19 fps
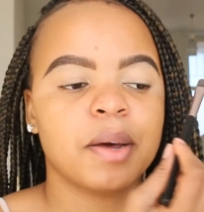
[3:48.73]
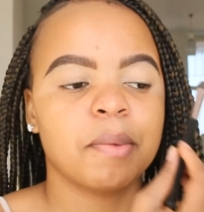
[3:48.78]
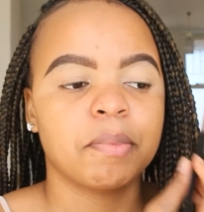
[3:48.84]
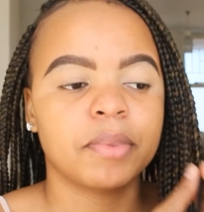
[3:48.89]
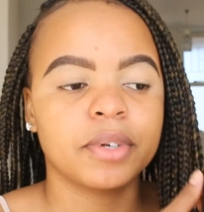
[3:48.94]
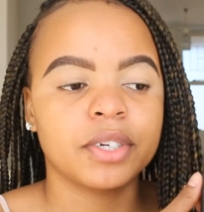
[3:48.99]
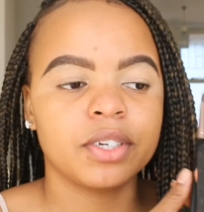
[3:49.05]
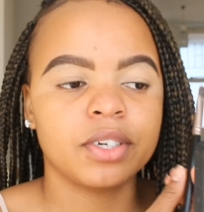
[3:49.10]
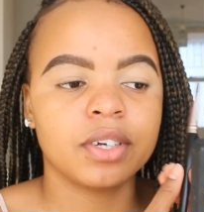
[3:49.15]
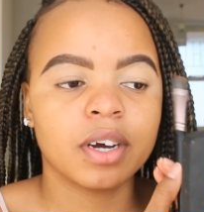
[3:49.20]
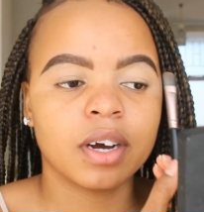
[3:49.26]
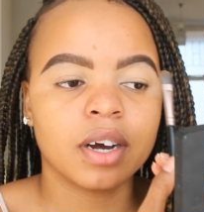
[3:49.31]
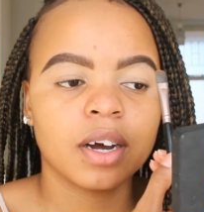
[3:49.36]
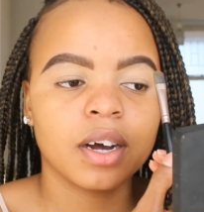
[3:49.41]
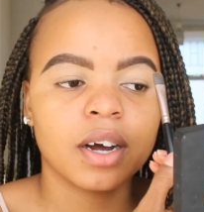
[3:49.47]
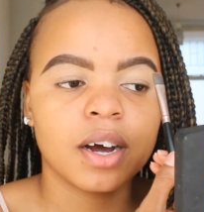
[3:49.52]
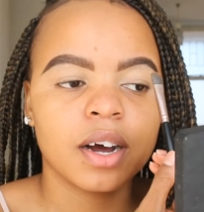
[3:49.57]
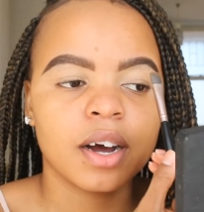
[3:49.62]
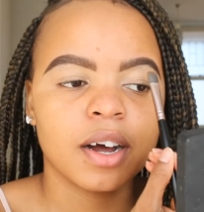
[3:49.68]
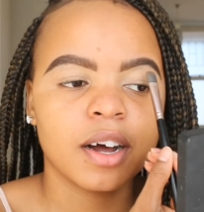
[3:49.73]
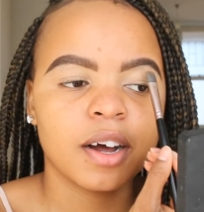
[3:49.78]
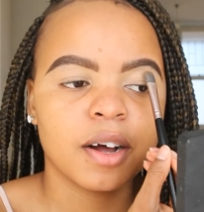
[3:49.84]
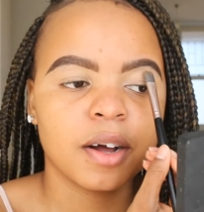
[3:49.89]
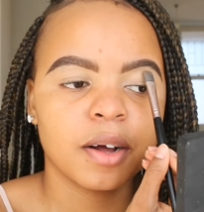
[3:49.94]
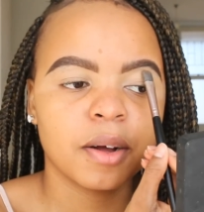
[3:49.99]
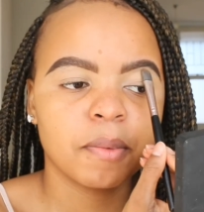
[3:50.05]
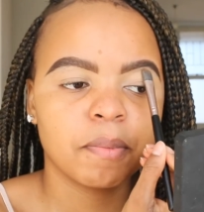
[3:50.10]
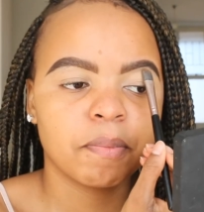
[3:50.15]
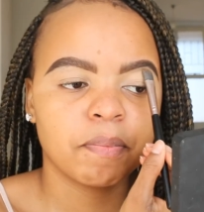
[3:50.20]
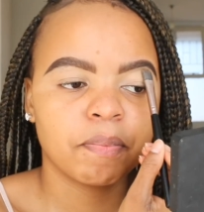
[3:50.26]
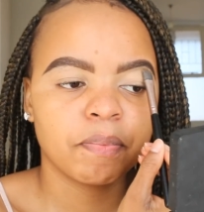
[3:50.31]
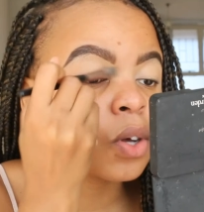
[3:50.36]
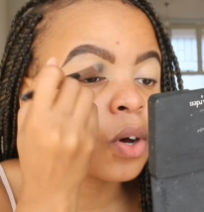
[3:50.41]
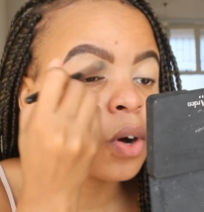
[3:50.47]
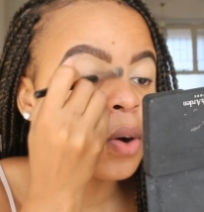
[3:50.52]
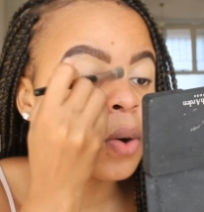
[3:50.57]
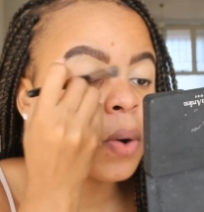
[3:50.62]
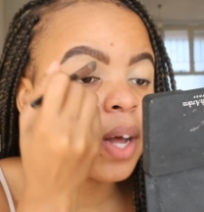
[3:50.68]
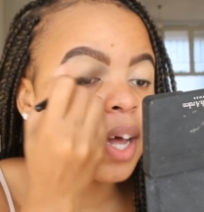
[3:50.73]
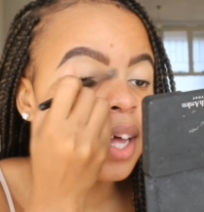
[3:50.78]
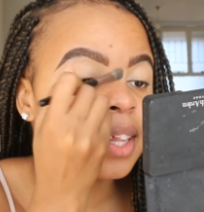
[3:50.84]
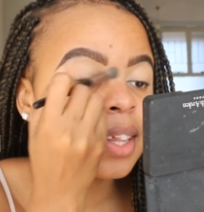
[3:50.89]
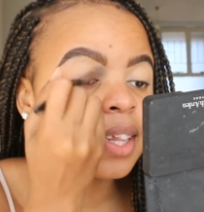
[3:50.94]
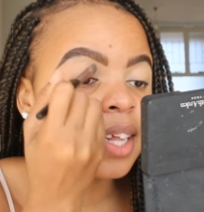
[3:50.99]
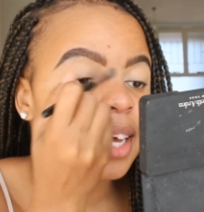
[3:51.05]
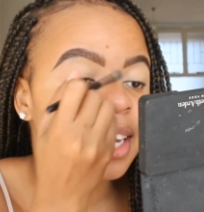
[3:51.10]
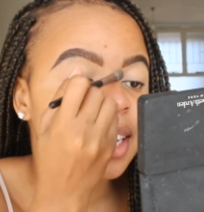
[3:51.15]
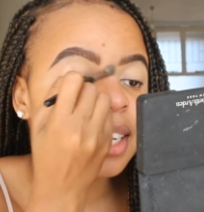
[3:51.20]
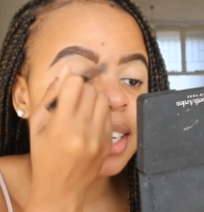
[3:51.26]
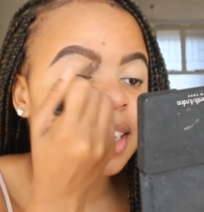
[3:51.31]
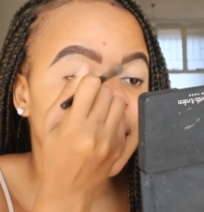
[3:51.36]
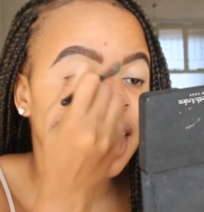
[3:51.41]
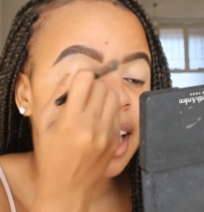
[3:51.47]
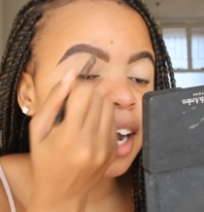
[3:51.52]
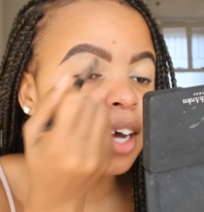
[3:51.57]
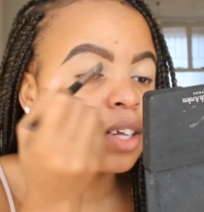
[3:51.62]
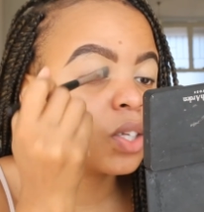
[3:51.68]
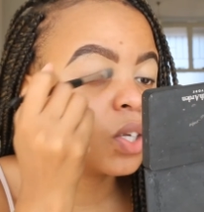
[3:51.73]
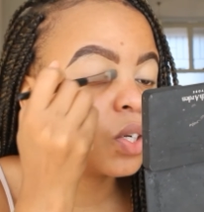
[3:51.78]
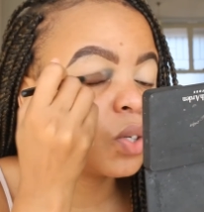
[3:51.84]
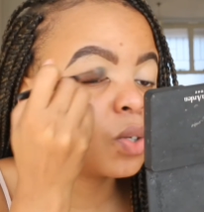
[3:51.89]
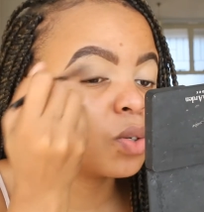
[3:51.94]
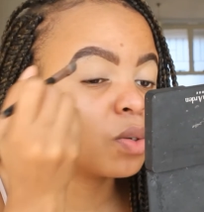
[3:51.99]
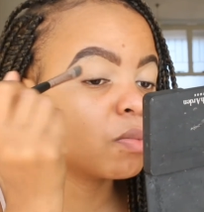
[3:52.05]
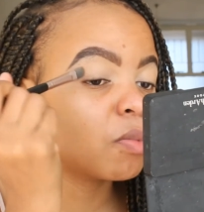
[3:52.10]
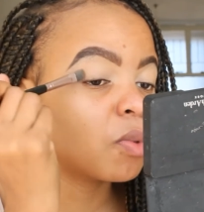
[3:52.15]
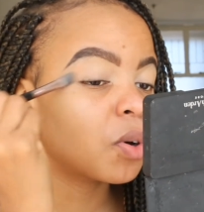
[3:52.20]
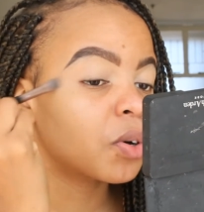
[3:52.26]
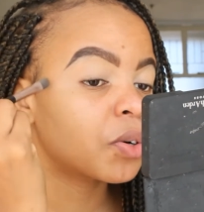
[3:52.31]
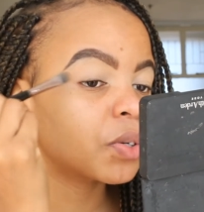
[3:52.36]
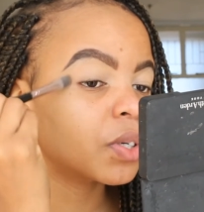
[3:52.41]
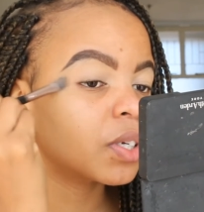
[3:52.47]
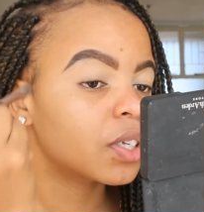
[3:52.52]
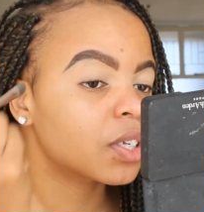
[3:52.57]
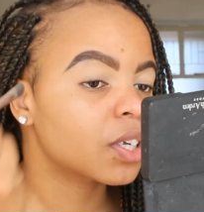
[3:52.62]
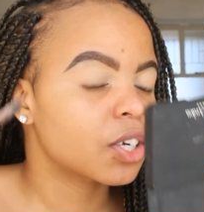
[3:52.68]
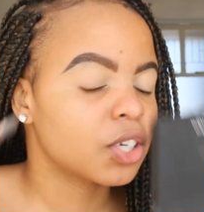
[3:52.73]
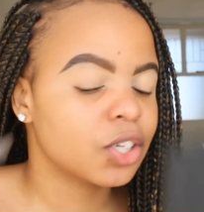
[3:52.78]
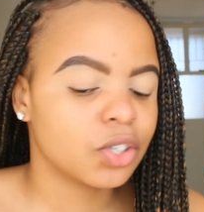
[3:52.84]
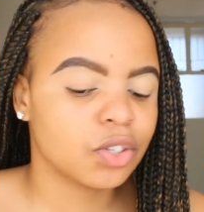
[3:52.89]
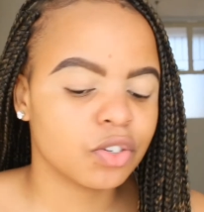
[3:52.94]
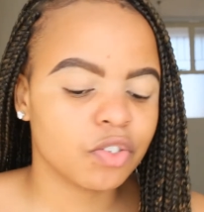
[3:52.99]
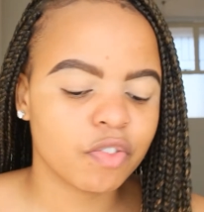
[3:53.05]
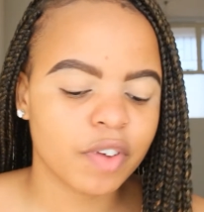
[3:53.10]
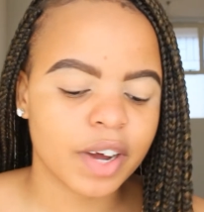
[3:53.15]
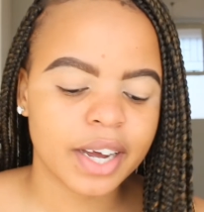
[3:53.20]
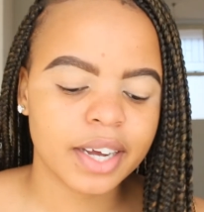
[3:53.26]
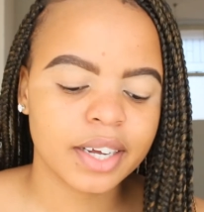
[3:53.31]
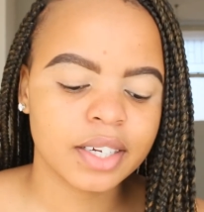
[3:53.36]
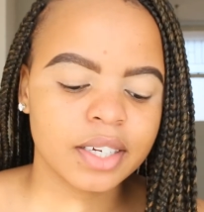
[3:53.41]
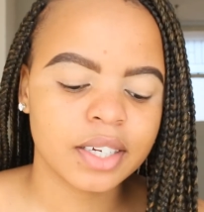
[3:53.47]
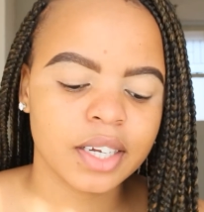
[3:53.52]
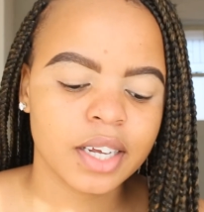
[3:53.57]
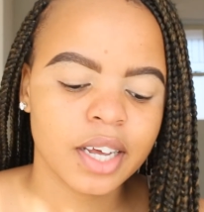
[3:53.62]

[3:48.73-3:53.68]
But yeah, so, and then I had to do more research to find